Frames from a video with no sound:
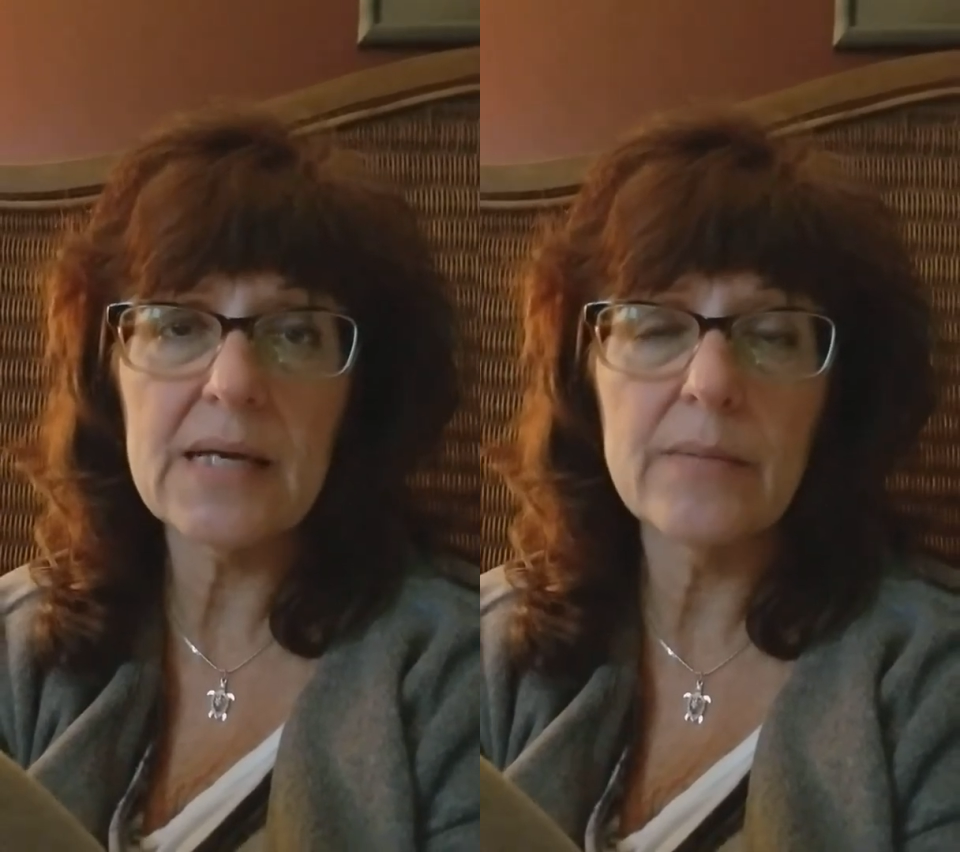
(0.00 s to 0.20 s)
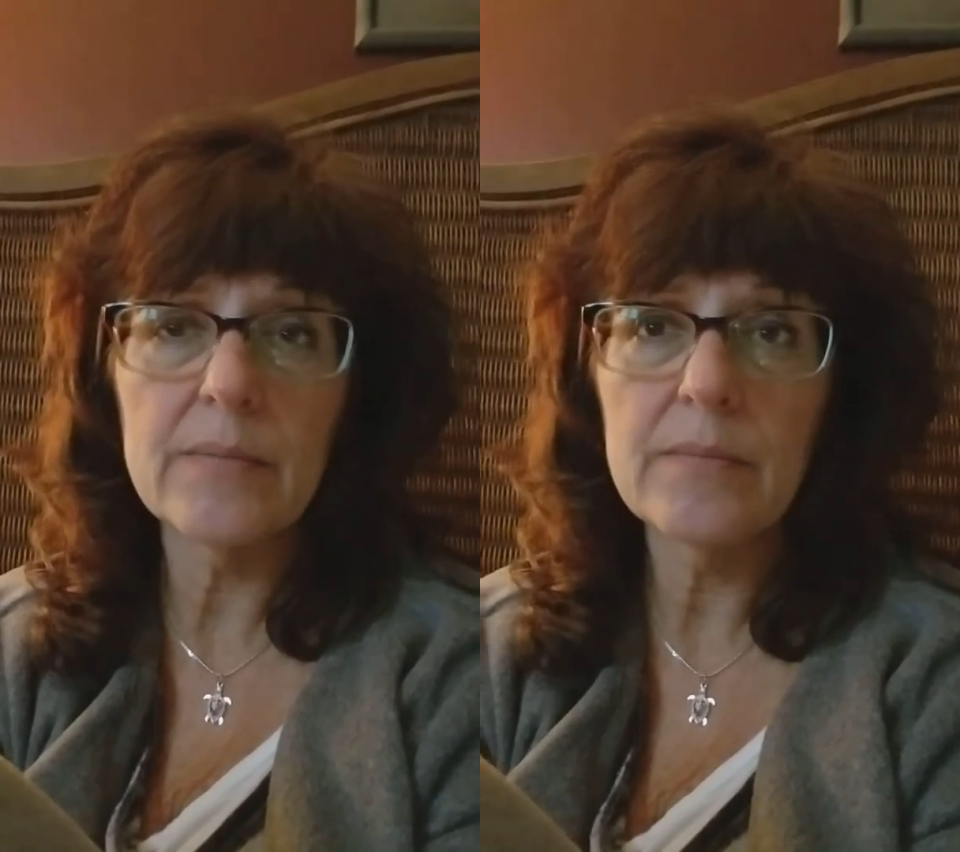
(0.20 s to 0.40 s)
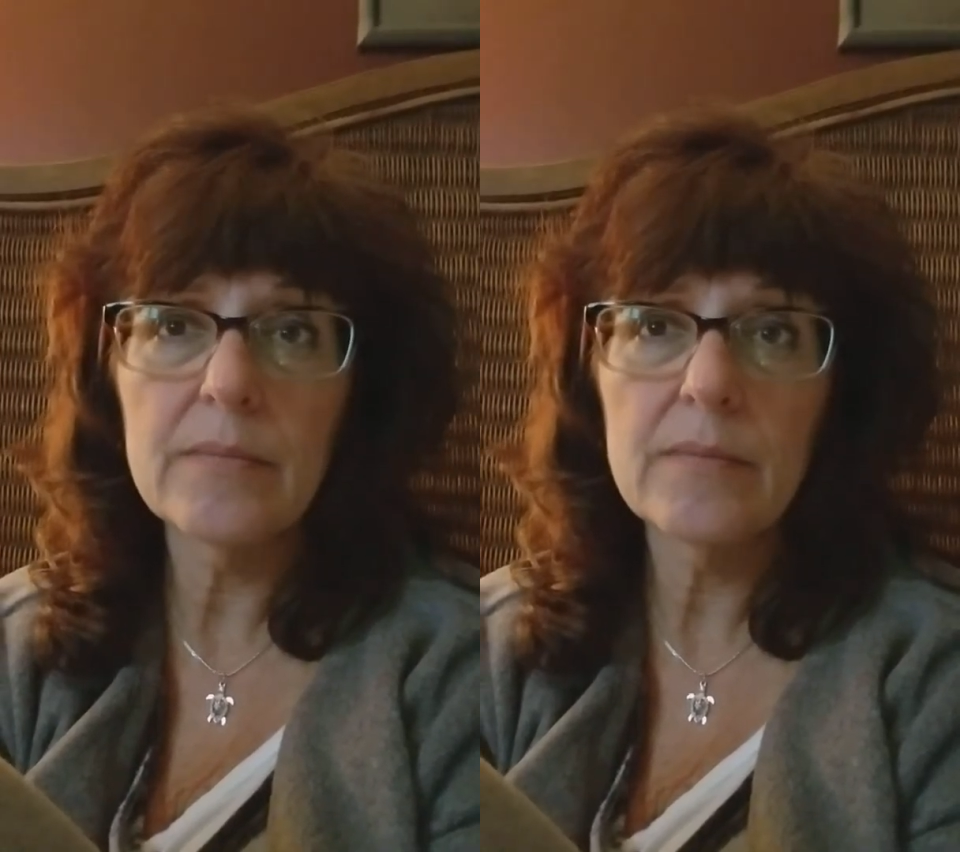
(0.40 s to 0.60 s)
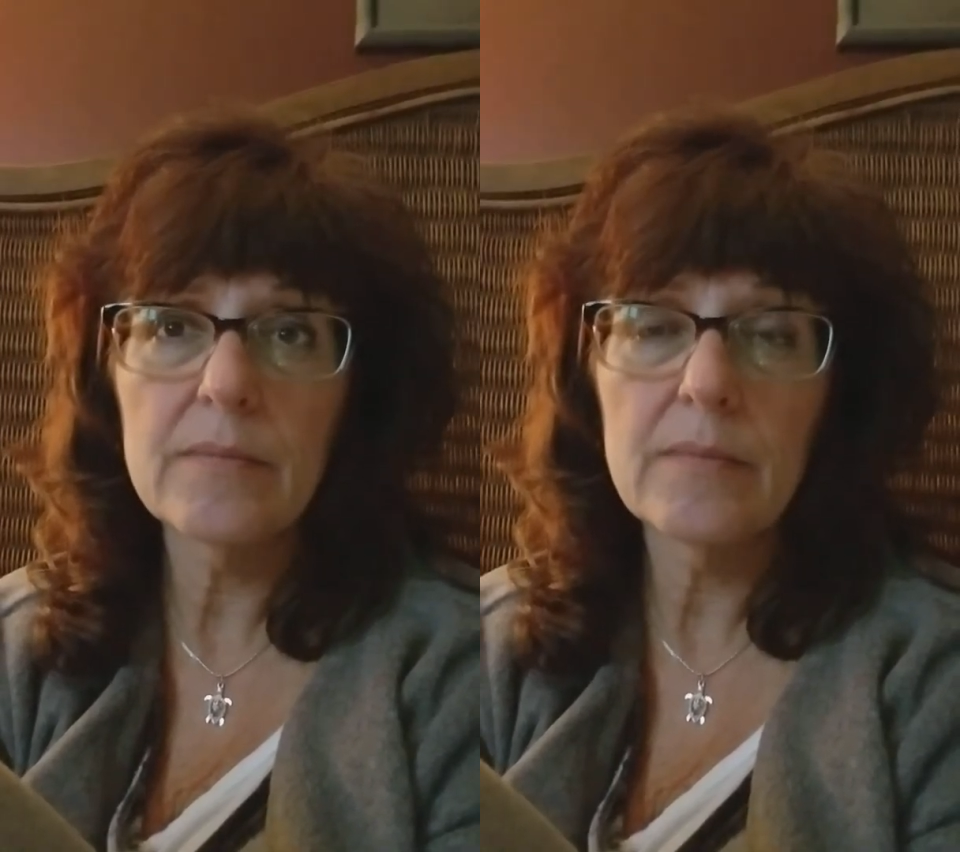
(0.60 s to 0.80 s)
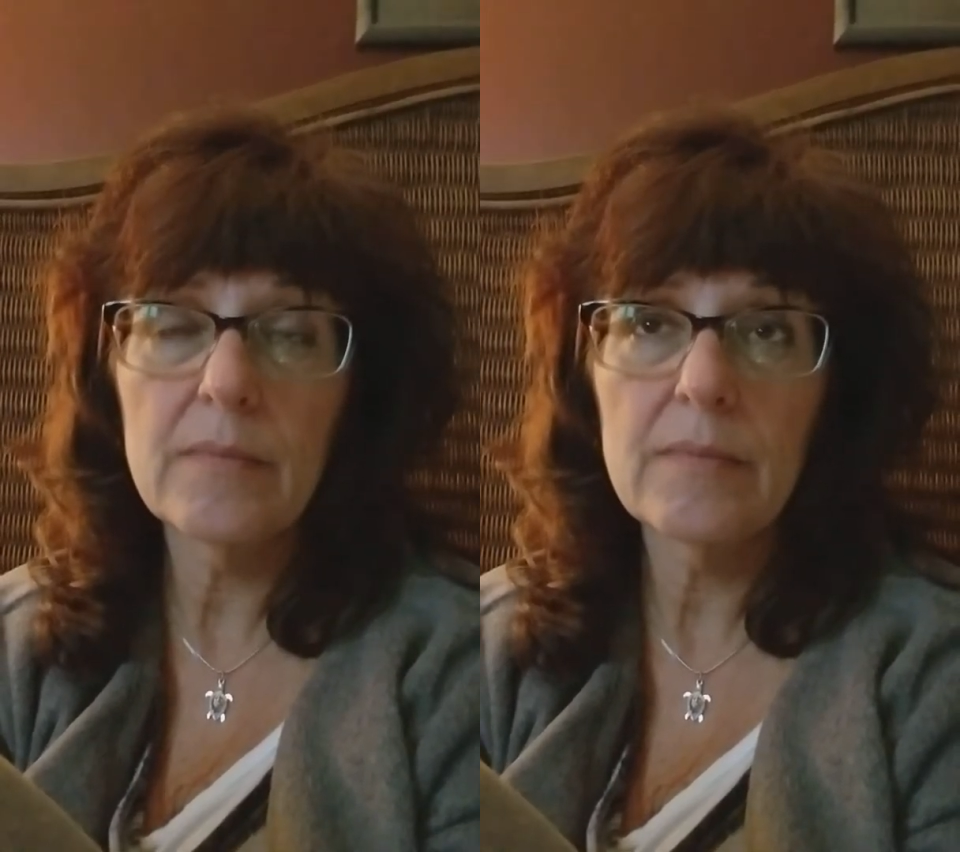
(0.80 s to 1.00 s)
on
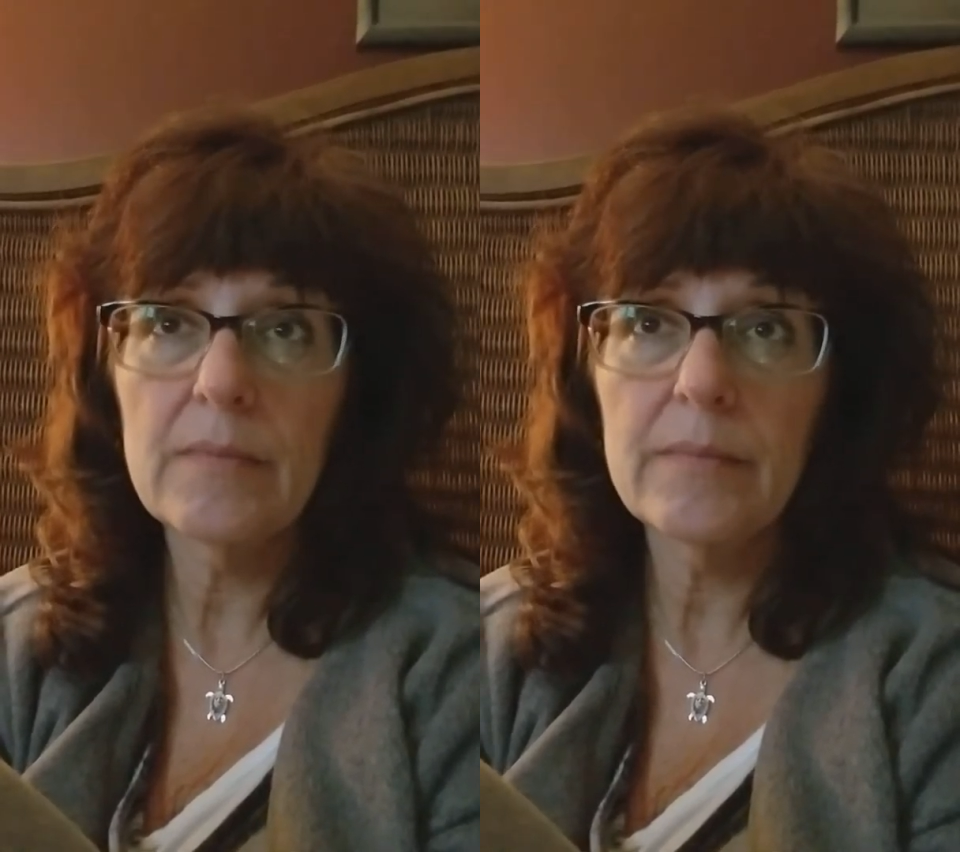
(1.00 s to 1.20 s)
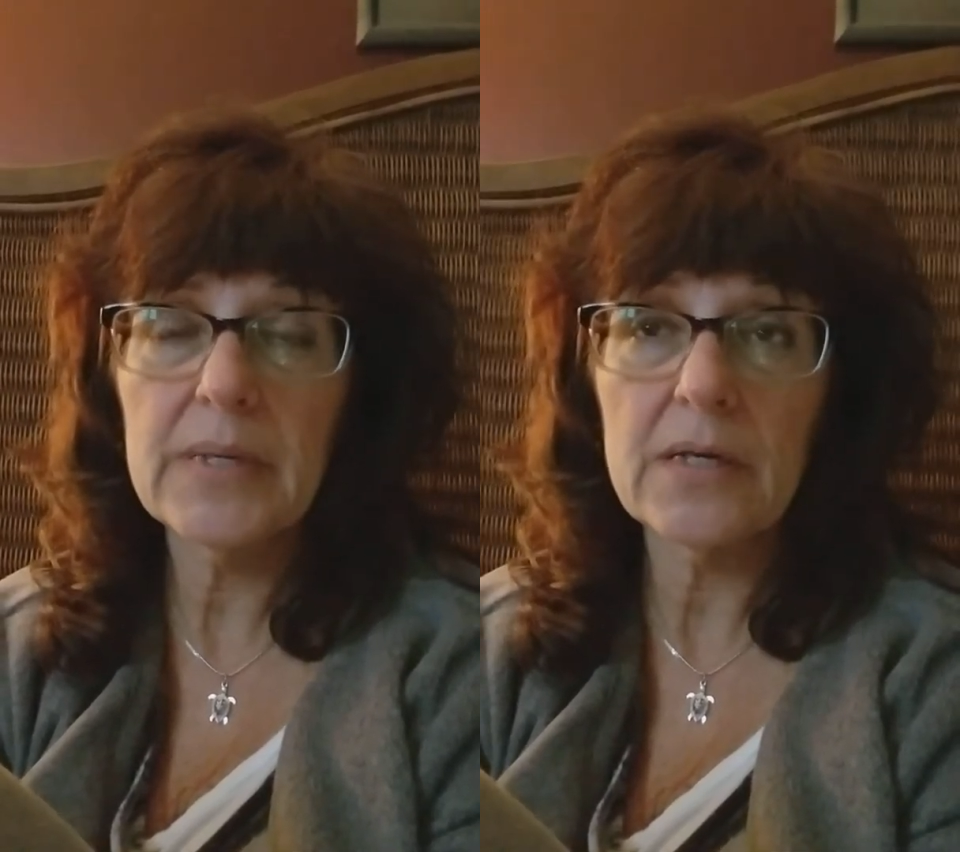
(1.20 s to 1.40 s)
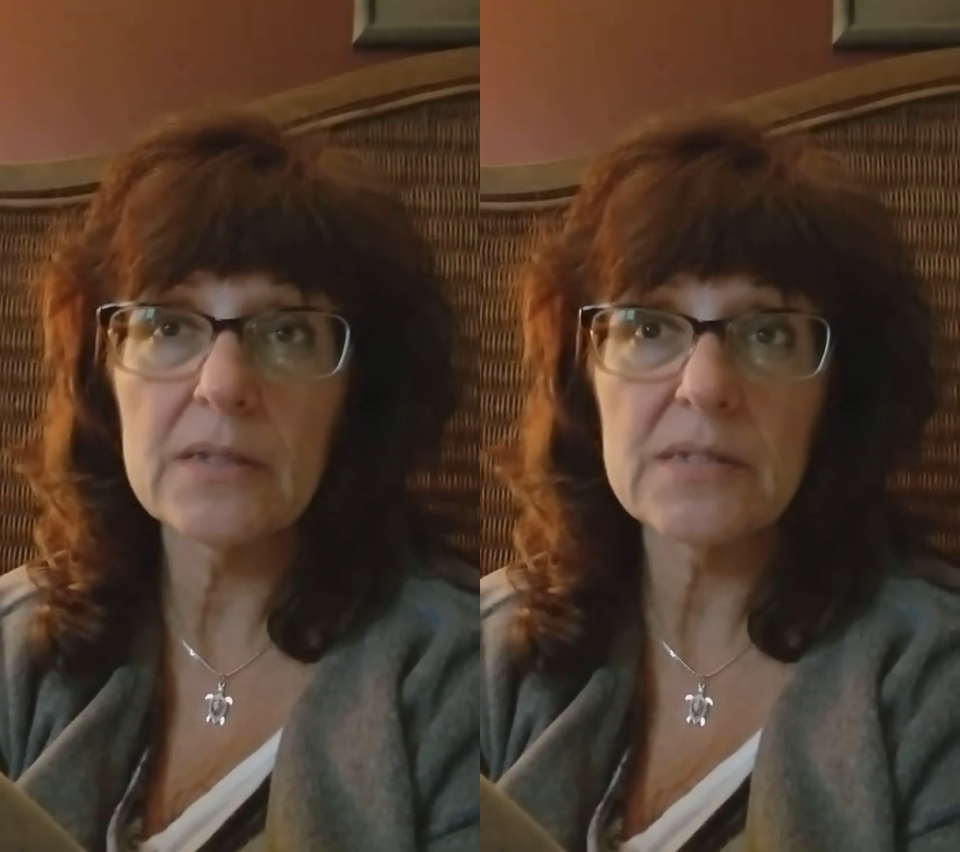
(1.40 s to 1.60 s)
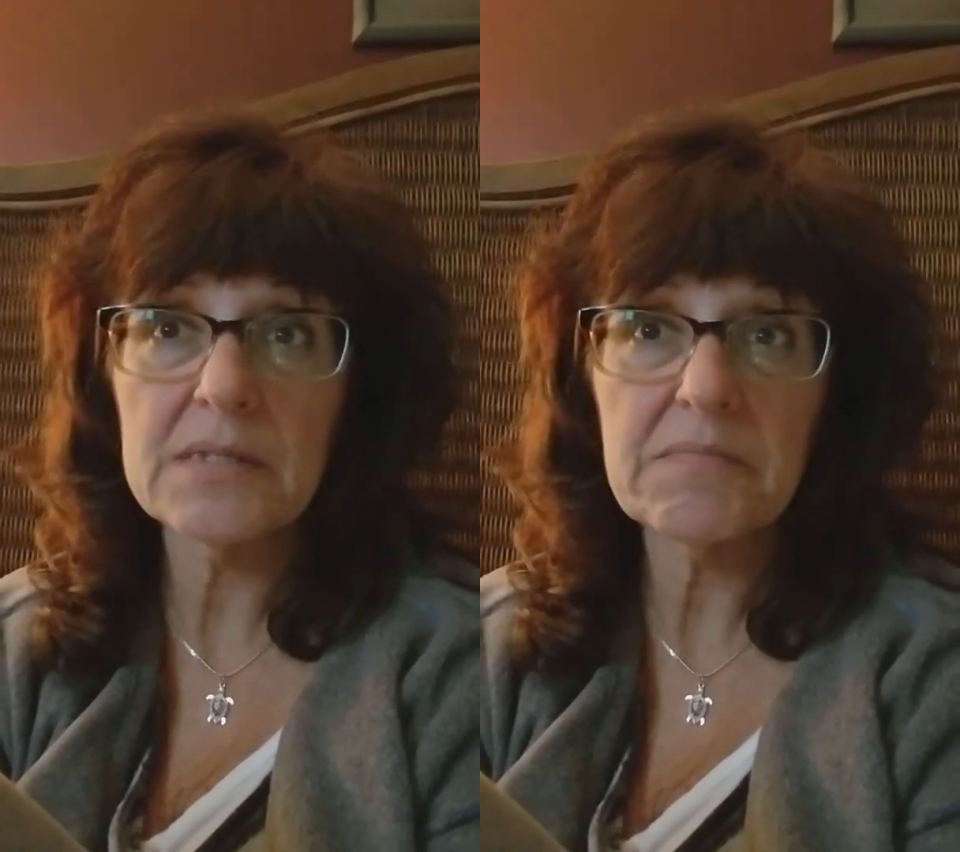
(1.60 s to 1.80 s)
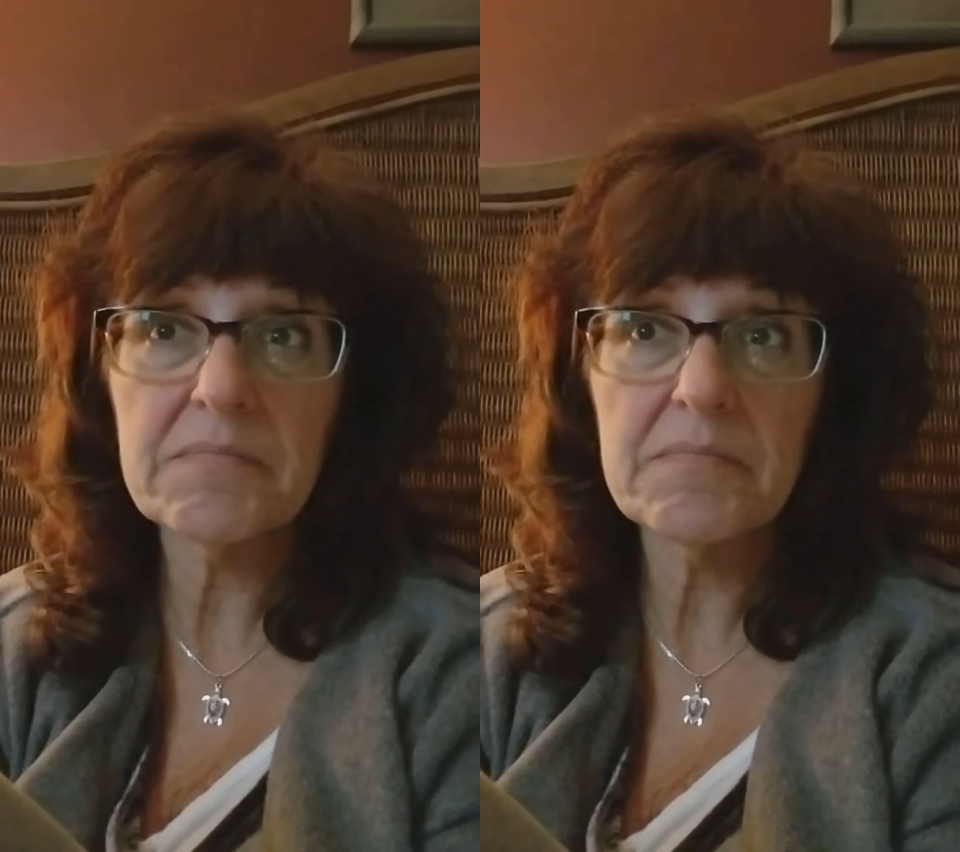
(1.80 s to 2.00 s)
because